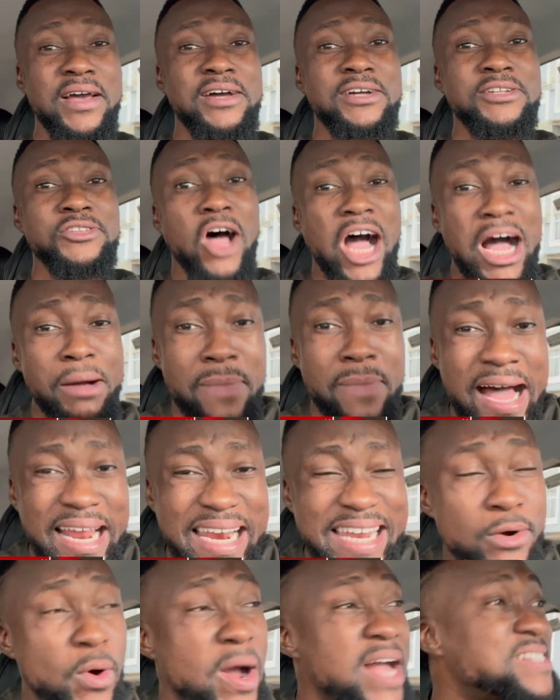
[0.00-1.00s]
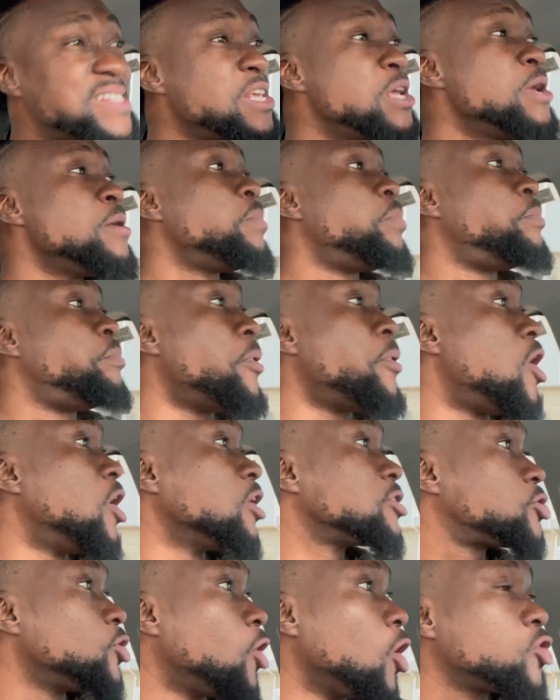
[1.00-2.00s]
Normally, waiting Paul
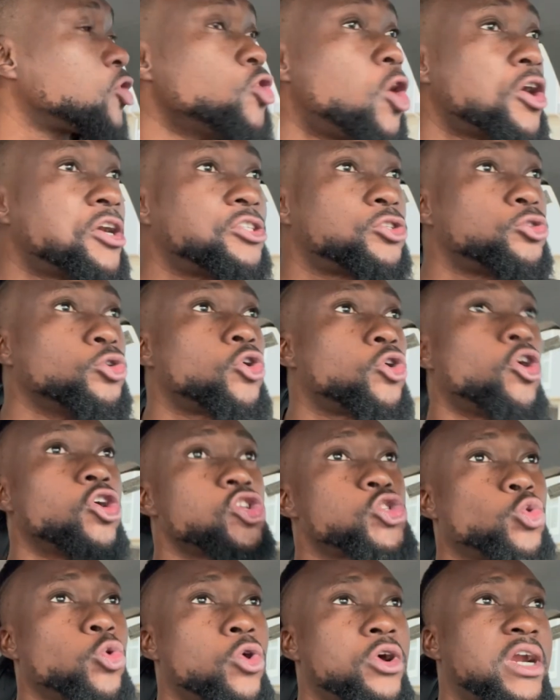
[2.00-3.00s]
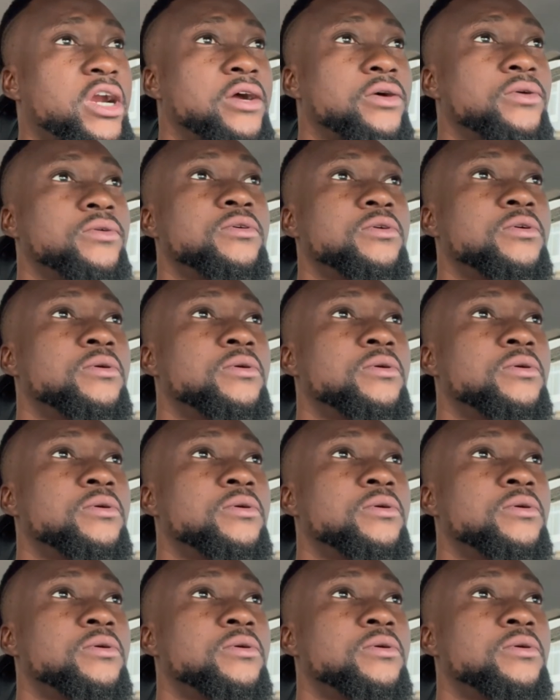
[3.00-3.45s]
talk, not reach to cause quarrel.